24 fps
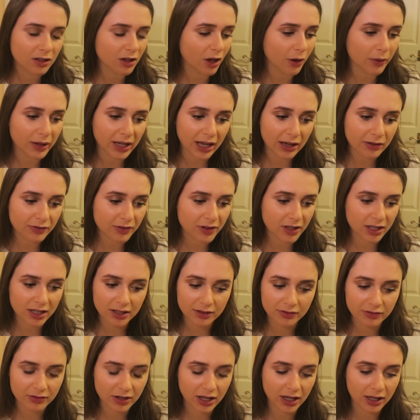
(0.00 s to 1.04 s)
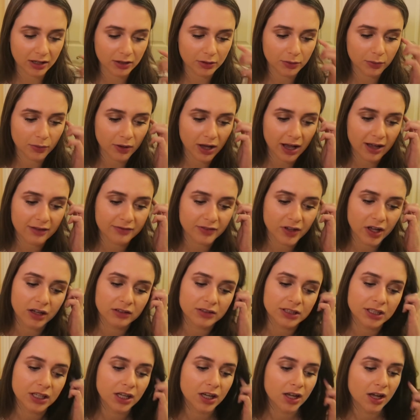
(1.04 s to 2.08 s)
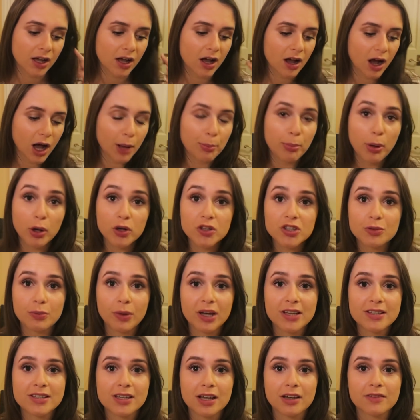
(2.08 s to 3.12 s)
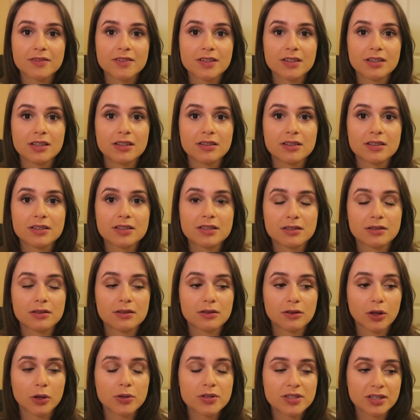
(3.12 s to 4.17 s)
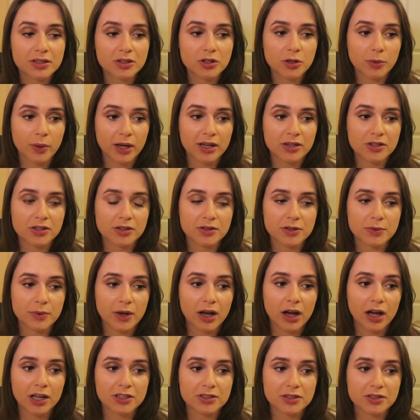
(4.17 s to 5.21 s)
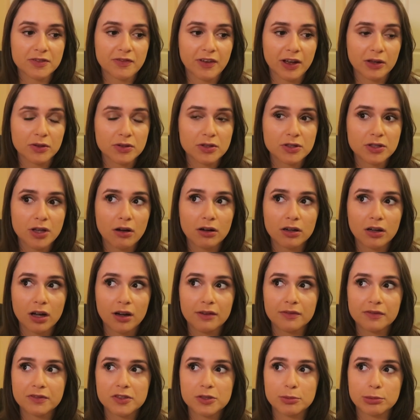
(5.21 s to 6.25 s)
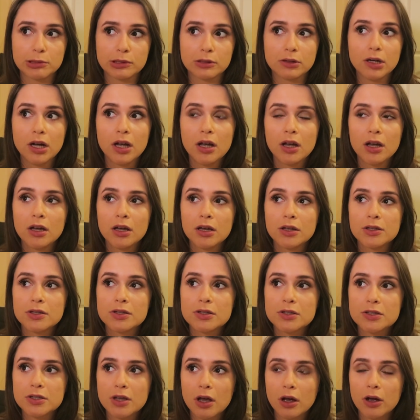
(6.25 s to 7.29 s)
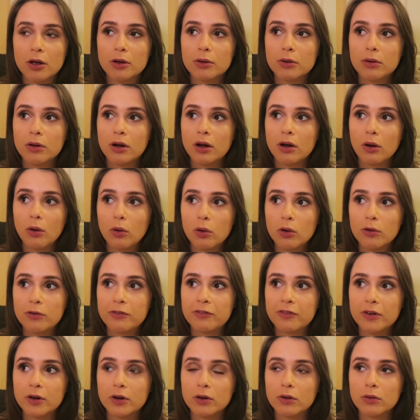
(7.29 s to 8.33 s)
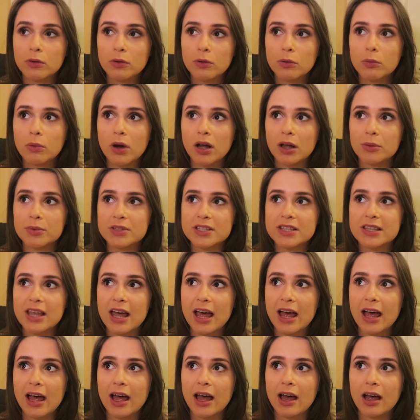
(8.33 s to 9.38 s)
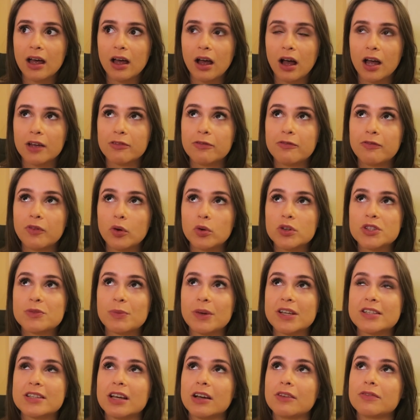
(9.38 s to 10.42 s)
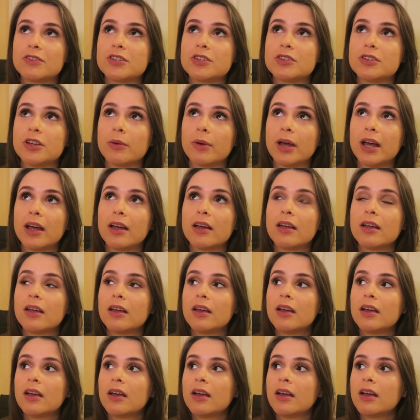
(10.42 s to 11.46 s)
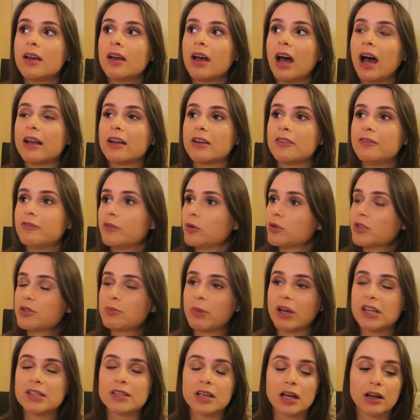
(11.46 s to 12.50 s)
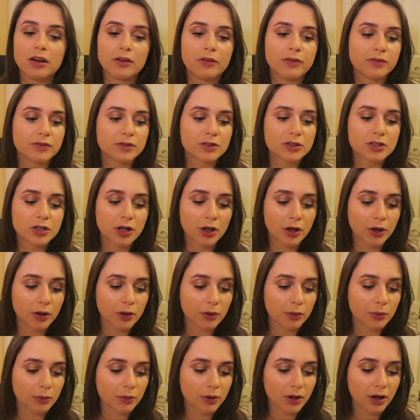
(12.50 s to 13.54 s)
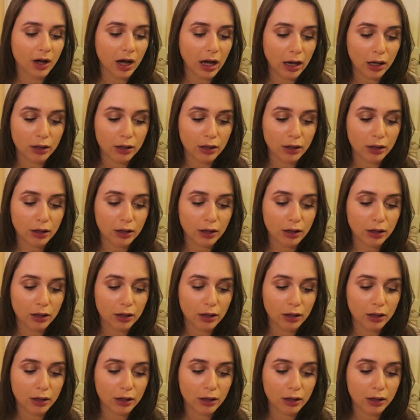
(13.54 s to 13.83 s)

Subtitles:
going out for the evening and whatever. And I pushed myself in those situations where I just felt so uncomfortable, so awful while I was there. I forced myself to do it, and I forced myself to